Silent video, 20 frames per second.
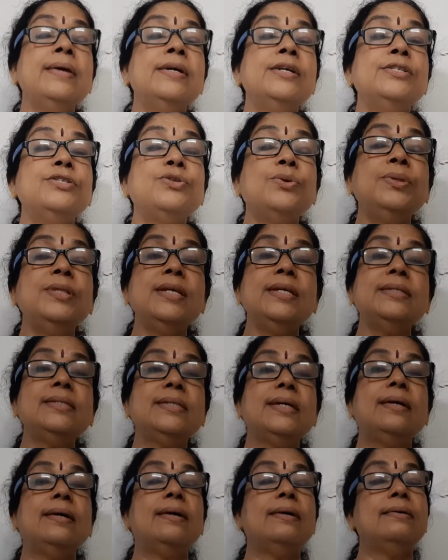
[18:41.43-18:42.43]
So
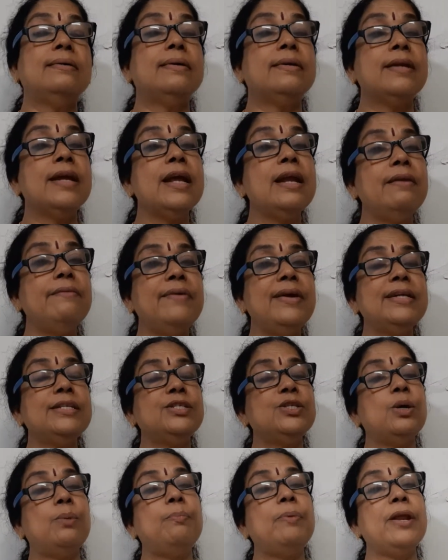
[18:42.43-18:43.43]
these railways
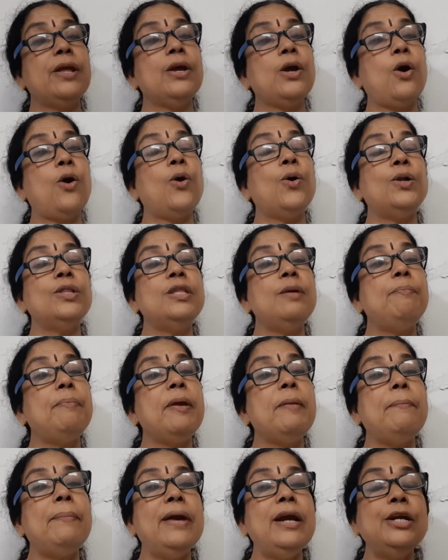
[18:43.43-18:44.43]
bring all the
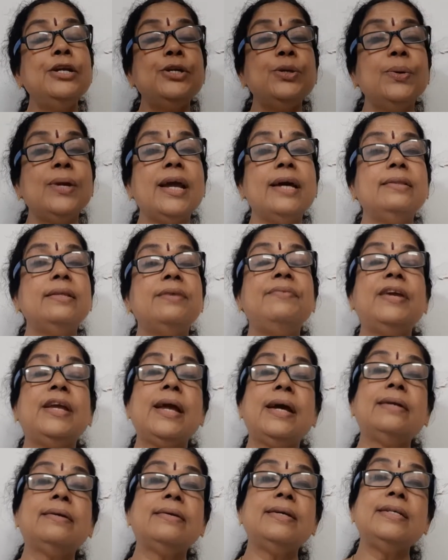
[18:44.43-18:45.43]
people together. We
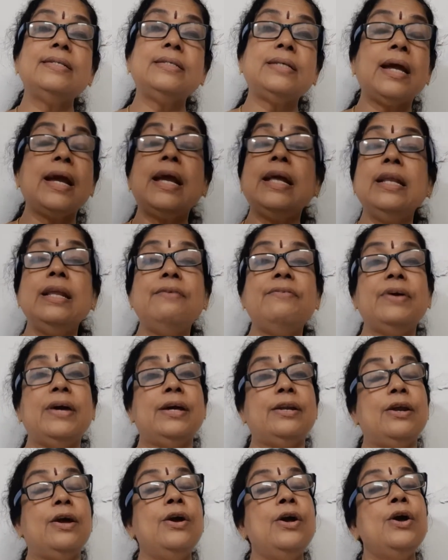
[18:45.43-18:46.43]
can reach
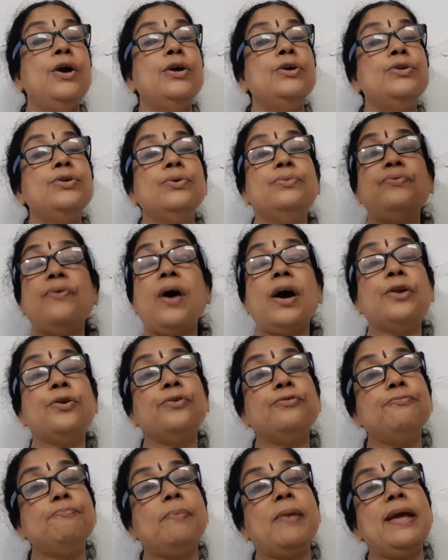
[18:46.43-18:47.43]
anywhere to far
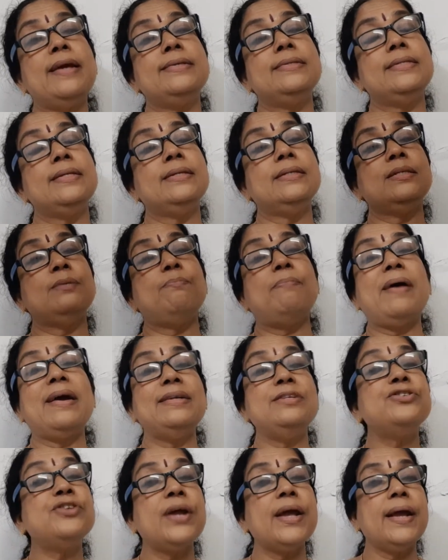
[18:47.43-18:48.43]
off places
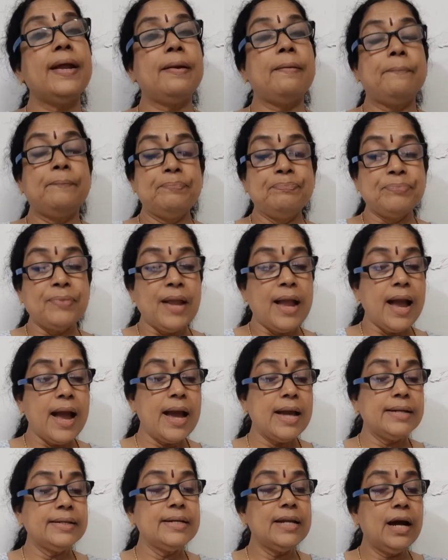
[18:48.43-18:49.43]
by train.
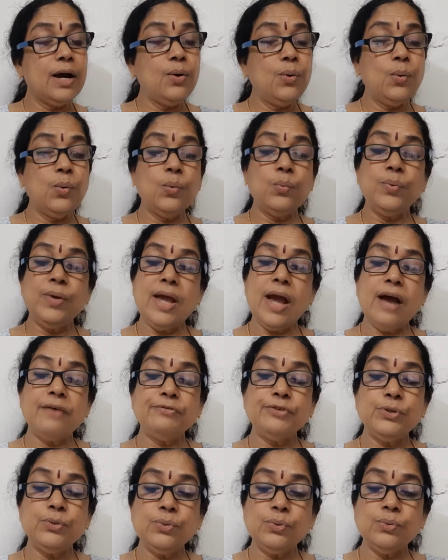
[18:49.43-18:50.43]
And now we
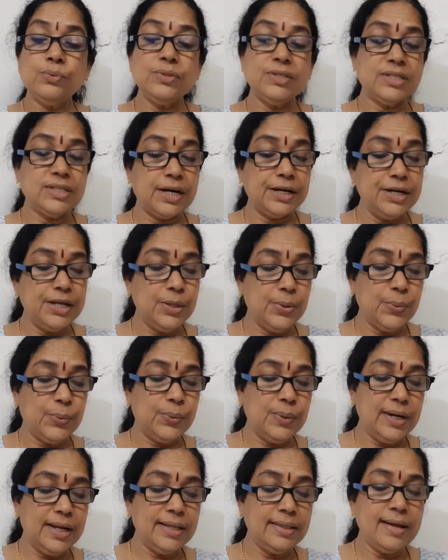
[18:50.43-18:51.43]
have to study
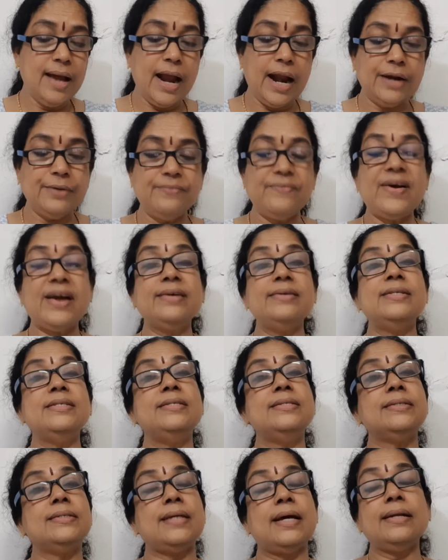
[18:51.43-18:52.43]
only the
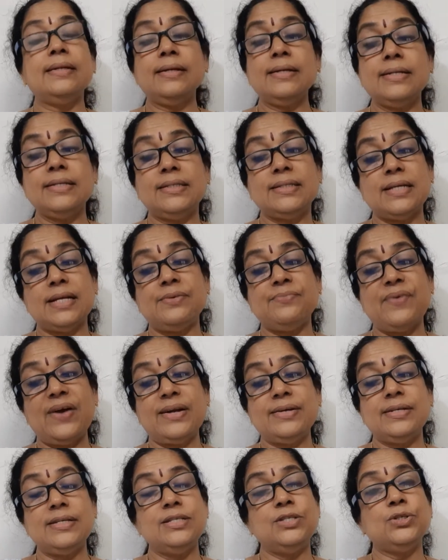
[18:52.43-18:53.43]
advantages and
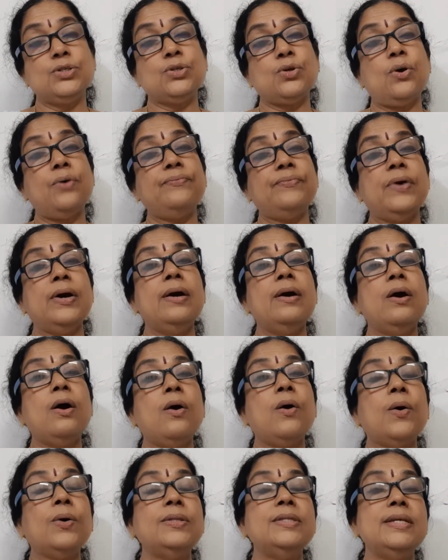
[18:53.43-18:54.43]
disadvantages of
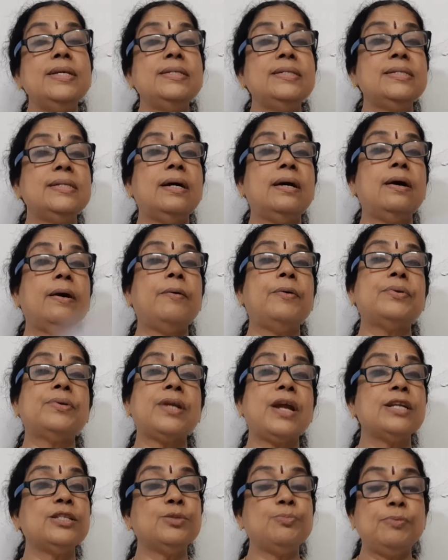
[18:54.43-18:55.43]
all these
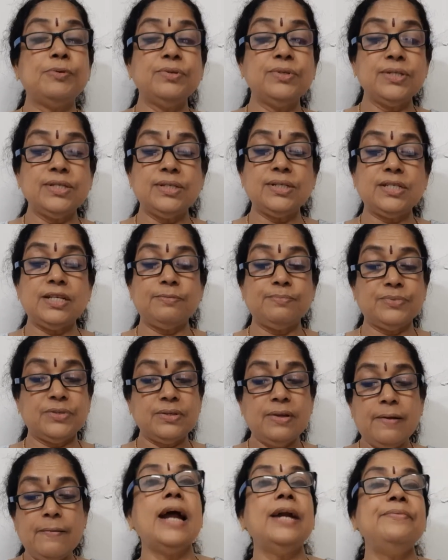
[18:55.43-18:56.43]
transport
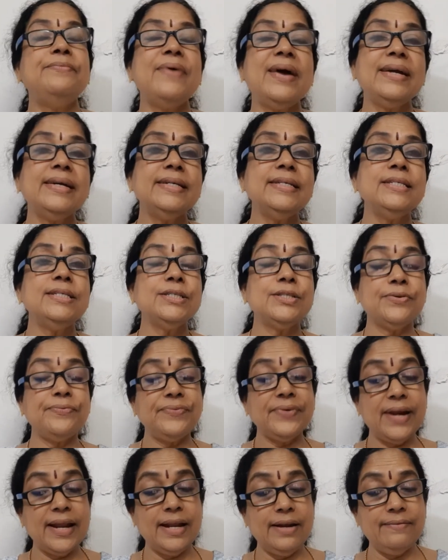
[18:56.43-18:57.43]
systems. Advantages
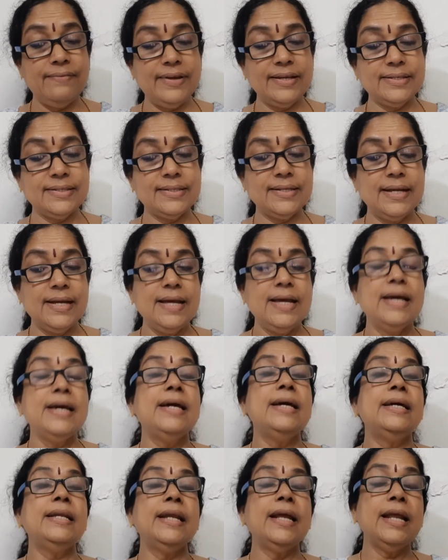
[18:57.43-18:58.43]
of railways.
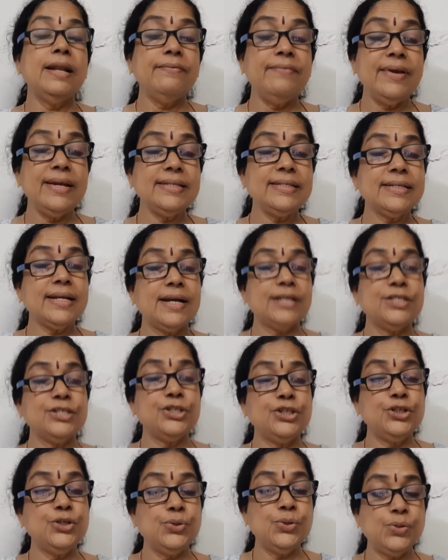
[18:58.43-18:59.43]
Railways
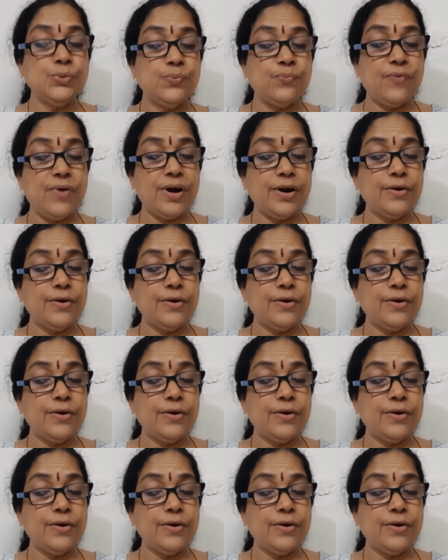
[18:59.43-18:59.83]
constitute one